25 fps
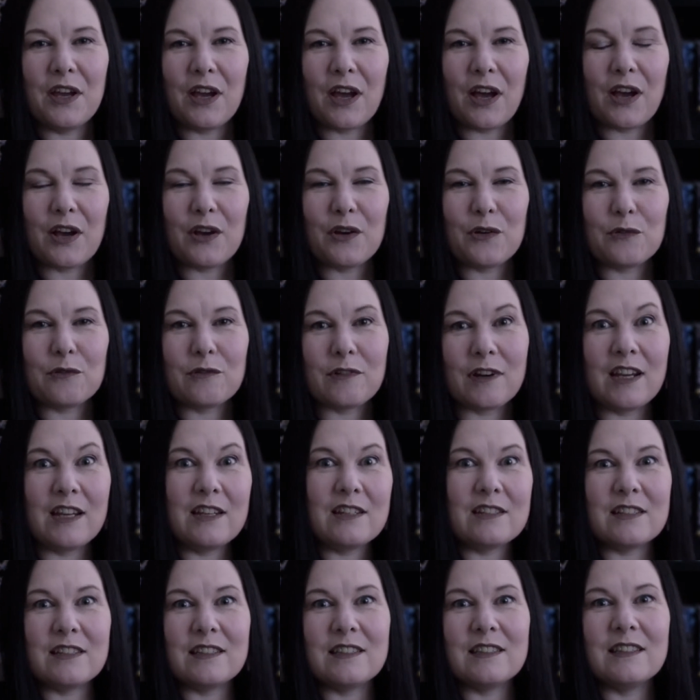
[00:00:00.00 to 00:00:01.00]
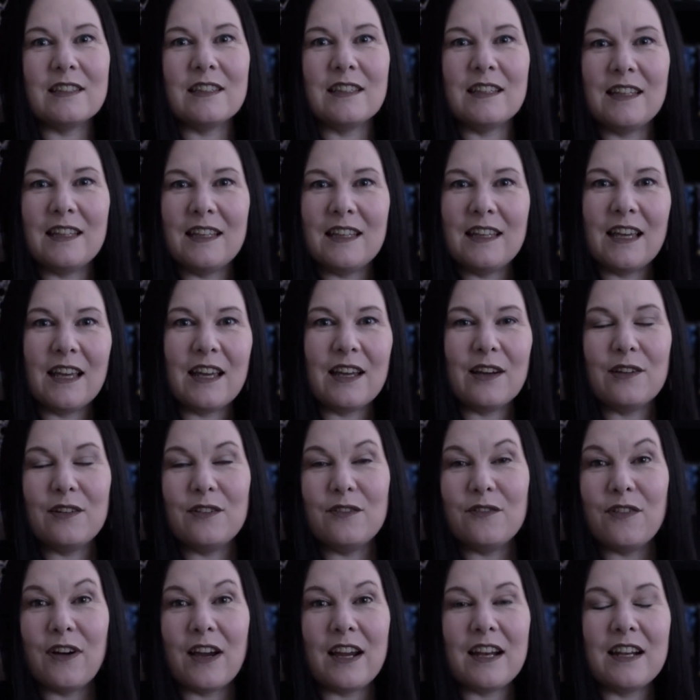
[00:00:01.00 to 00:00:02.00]
uh, graciously
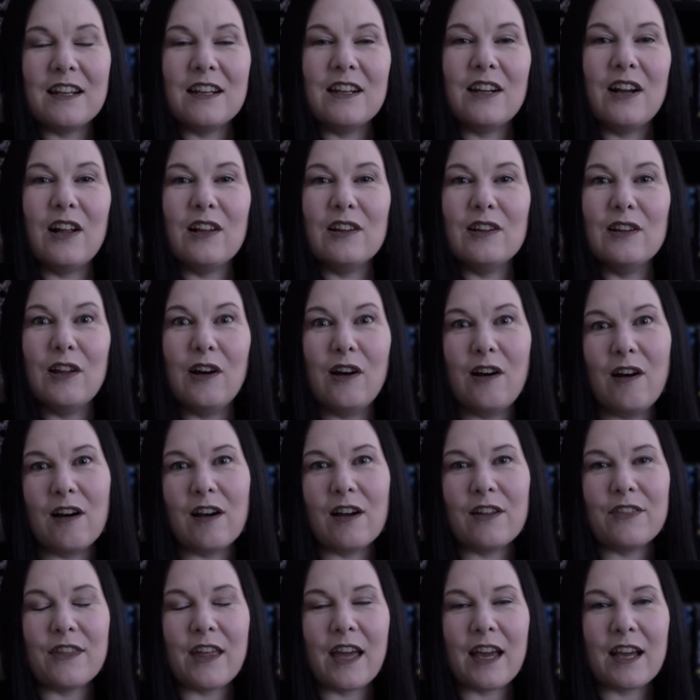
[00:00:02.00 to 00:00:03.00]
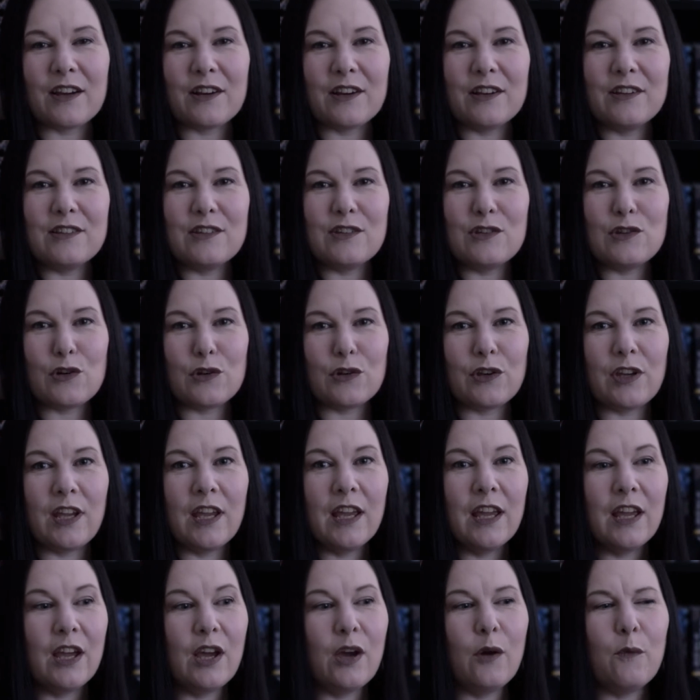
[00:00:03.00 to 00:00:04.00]
invited along on that crazy journey,
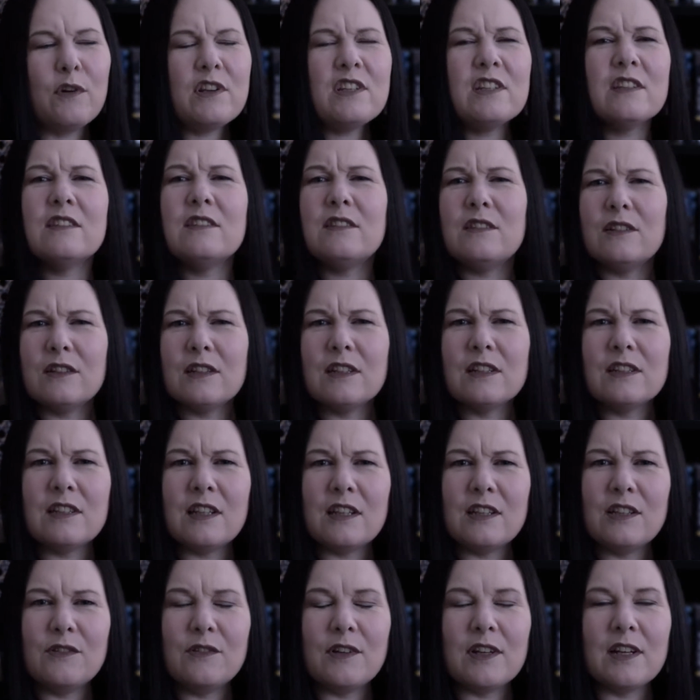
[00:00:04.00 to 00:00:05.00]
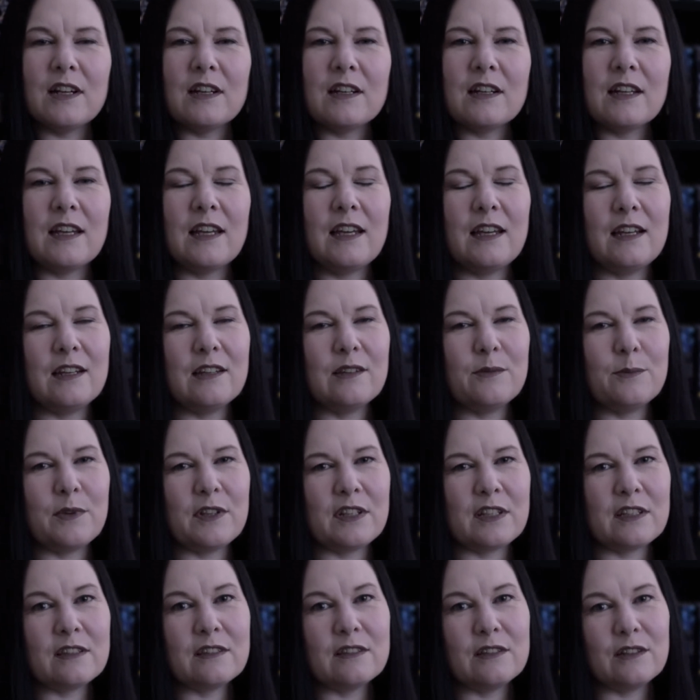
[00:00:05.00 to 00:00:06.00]
which is still continuing on hiatus,
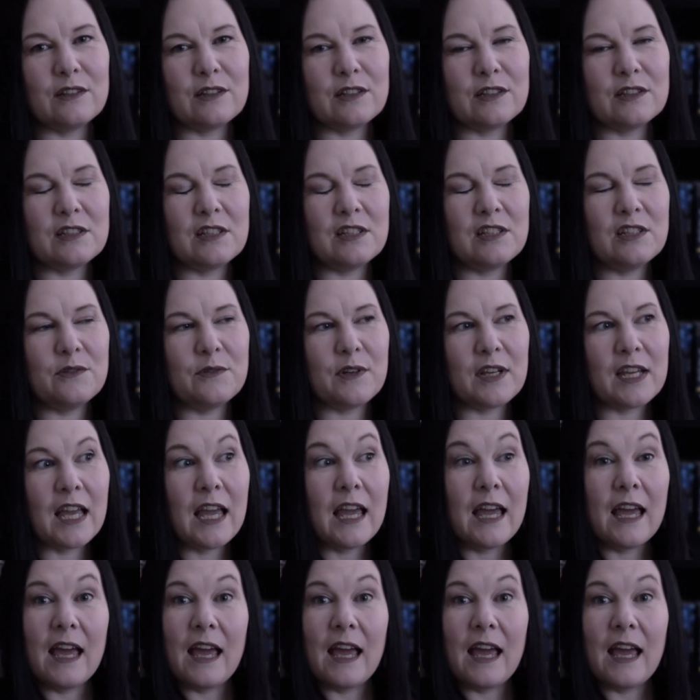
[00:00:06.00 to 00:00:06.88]
but still continuing.